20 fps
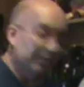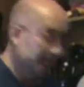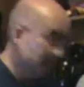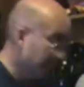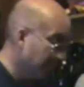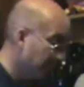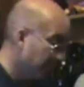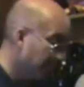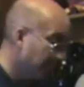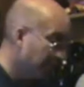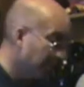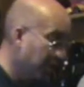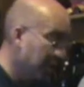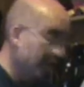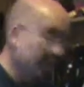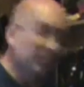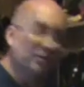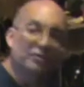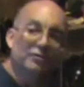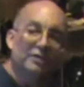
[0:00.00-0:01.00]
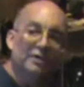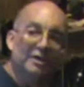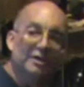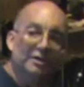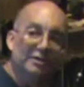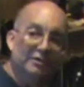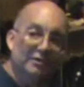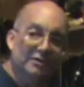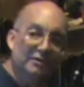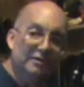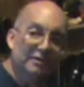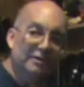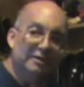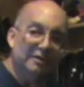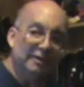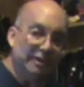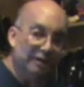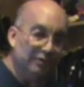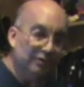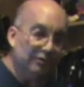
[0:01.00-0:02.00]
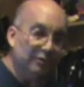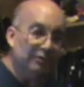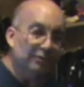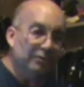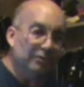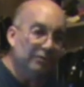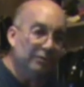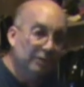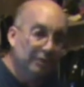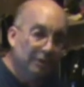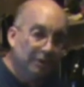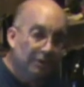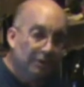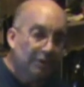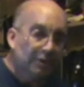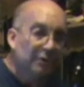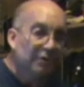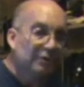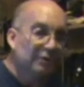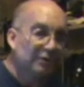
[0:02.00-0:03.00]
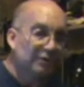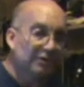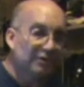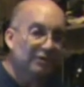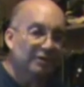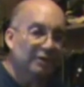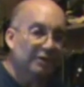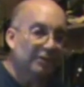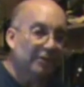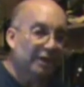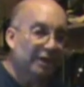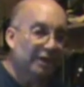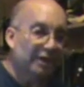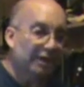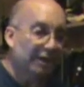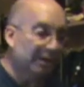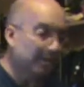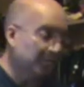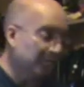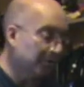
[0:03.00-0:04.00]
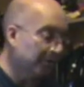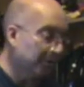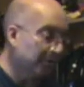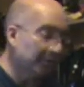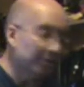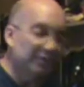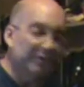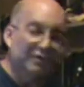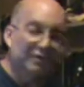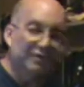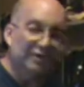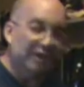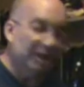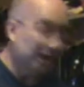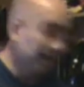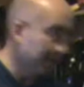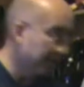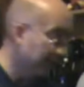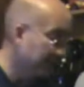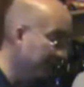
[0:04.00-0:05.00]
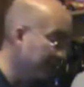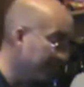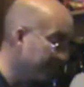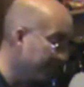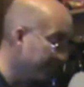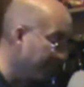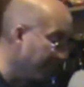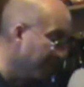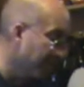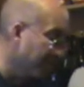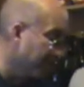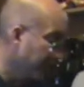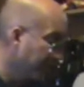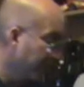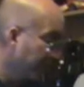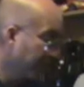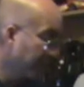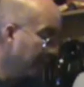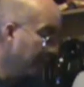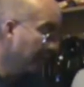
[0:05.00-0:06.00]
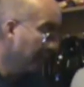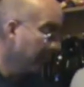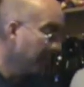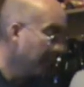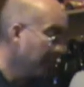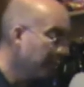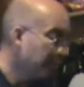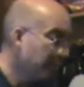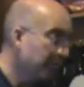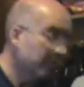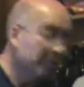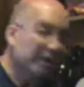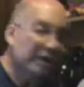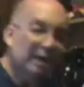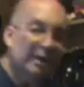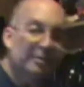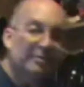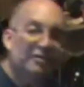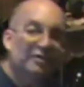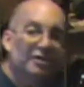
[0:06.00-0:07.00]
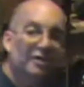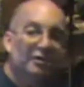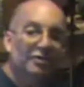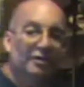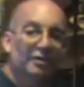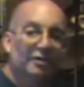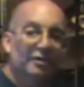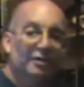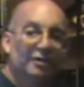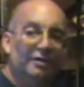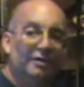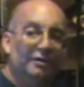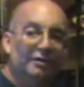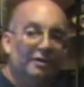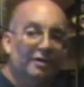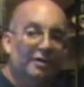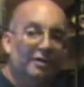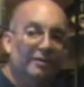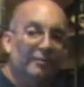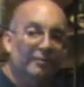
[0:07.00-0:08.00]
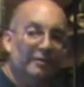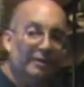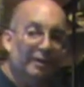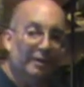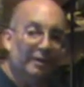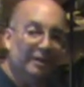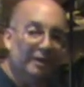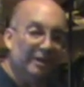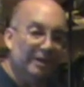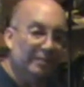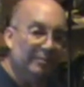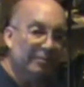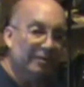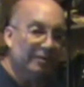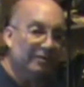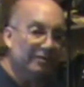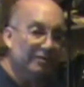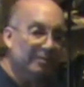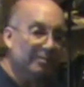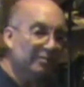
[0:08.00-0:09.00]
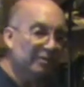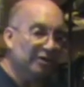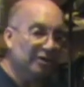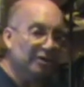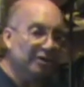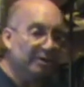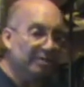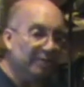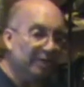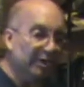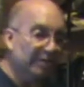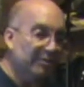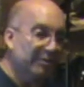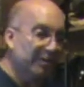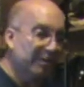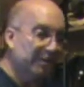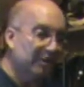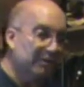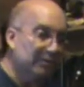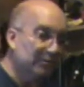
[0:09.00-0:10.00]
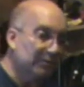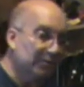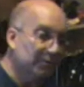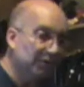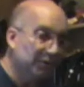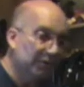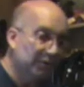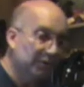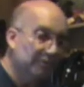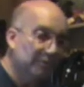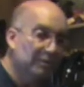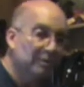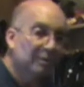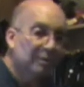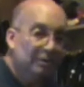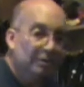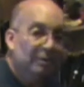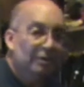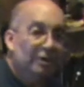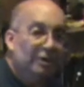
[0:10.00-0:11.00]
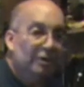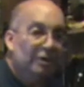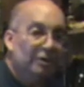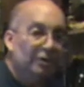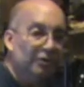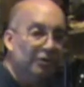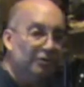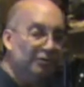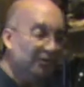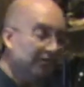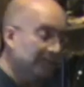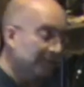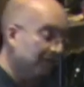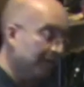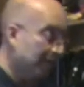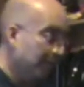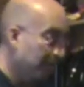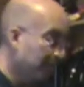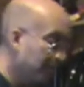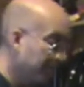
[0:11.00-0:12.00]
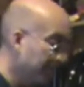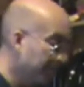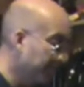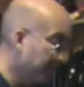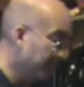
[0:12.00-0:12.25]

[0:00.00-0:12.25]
So all I'm using is the two 60-watt amps that are inside. The front preamp section of the guitar amp is completely bypassed when you use it that way.